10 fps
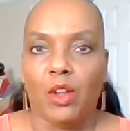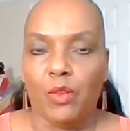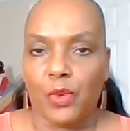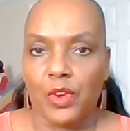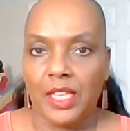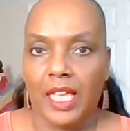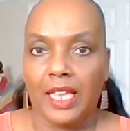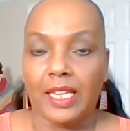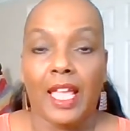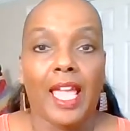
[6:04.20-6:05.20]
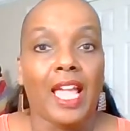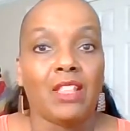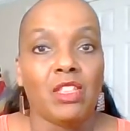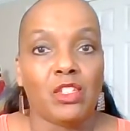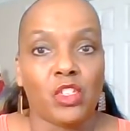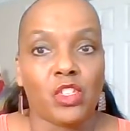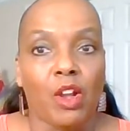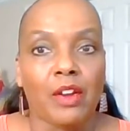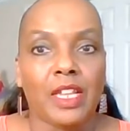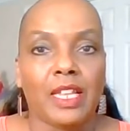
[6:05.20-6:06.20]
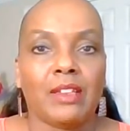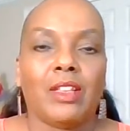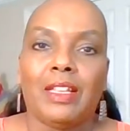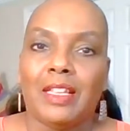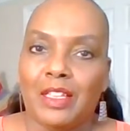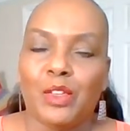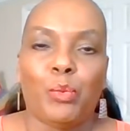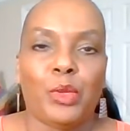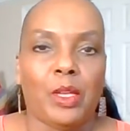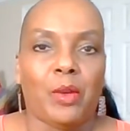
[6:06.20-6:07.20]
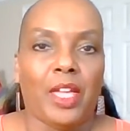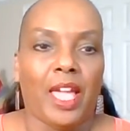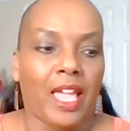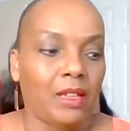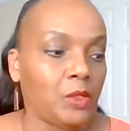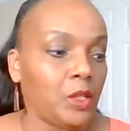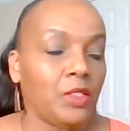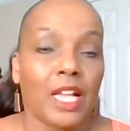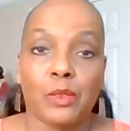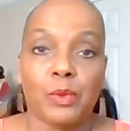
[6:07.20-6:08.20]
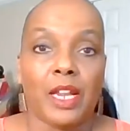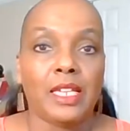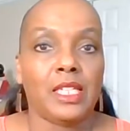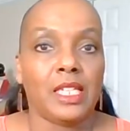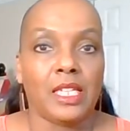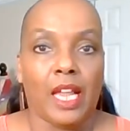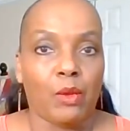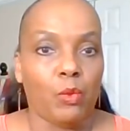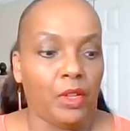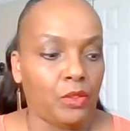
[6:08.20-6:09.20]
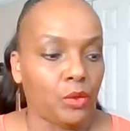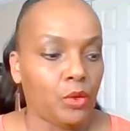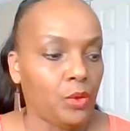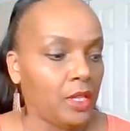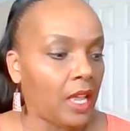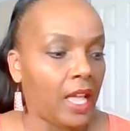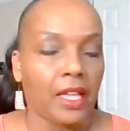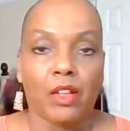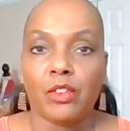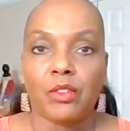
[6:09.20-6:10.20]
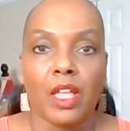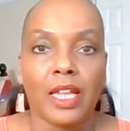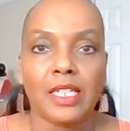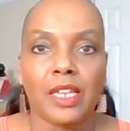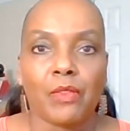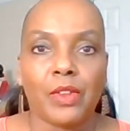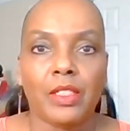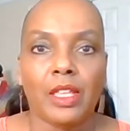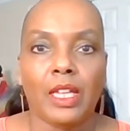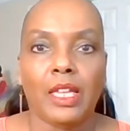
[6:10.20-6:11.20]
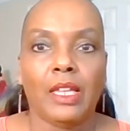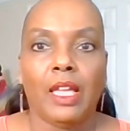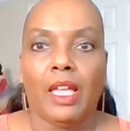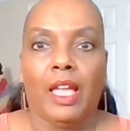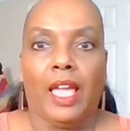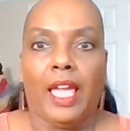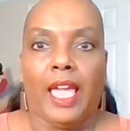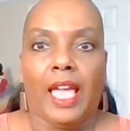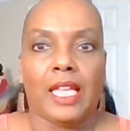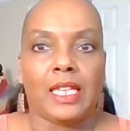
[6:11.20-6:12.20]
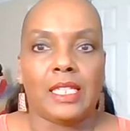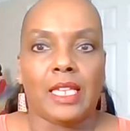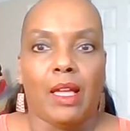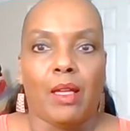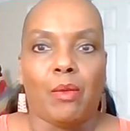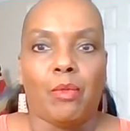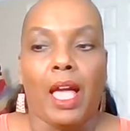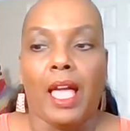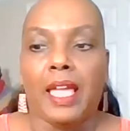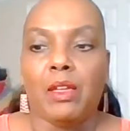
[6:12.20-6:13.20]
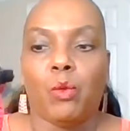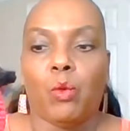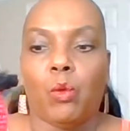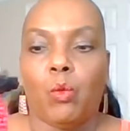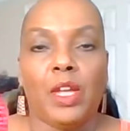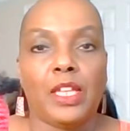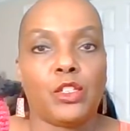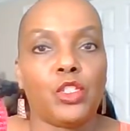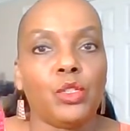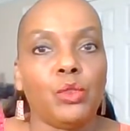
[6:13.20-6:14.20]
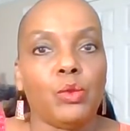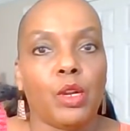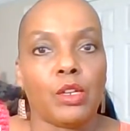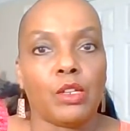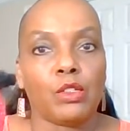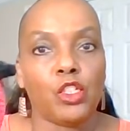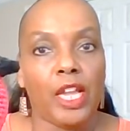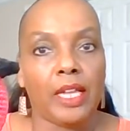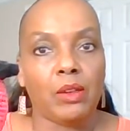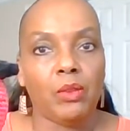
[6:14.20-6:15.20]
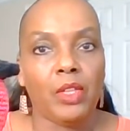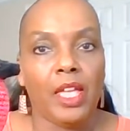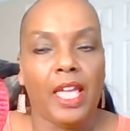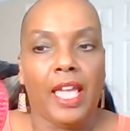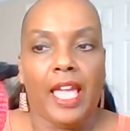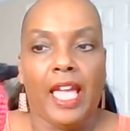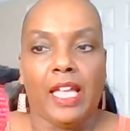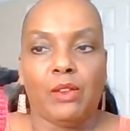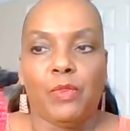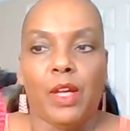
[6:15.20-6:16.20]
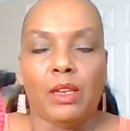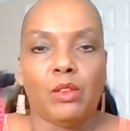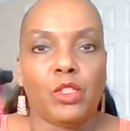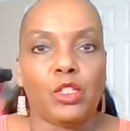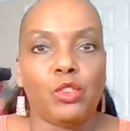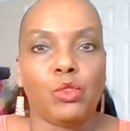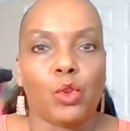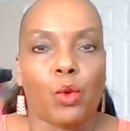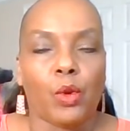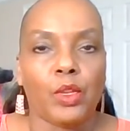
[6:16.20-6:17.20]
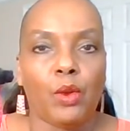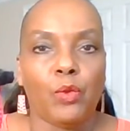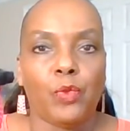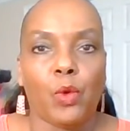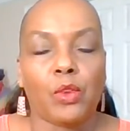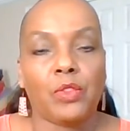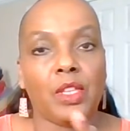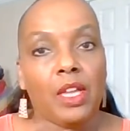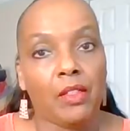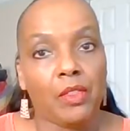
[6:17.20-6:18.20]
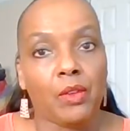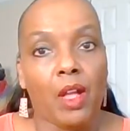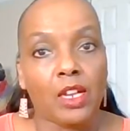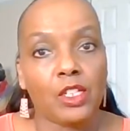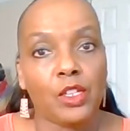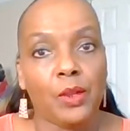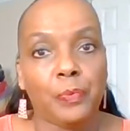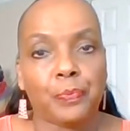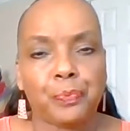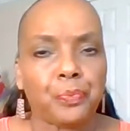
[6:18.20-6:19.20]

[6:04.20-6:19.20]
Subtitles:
it over again, and then start it. You'll be okay. So that's what I did. I went through it. I underlined everything, and I went to her channel and followed the tutorial for the other Octo.